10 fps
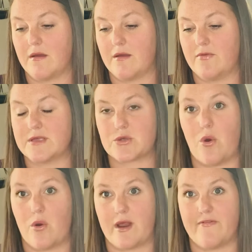this
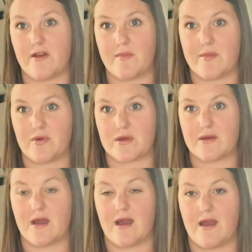quote I found in my book,
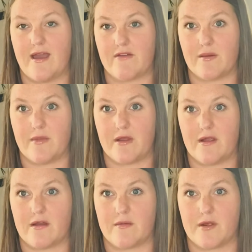Having a Merry
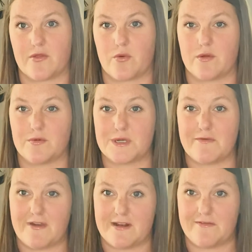Heart in a Martha World, which I
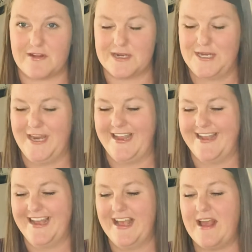finally finished.
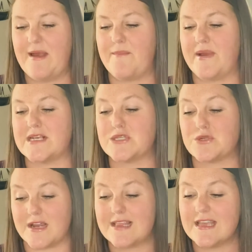My
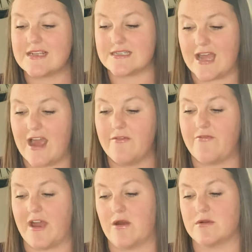strength is not
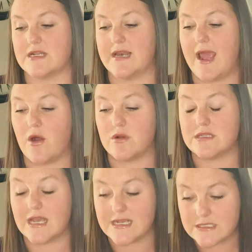found in how
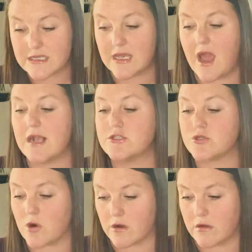intensely I
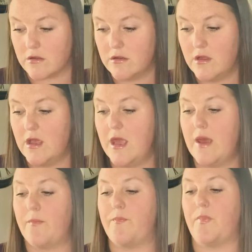struggle,
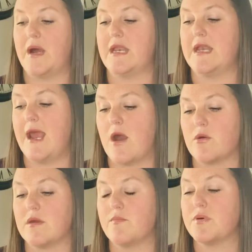but in how
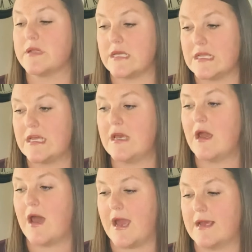
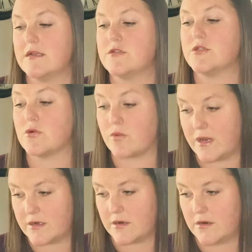completely I
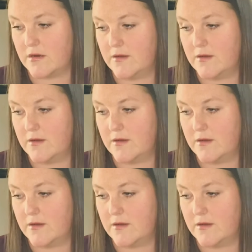surrender.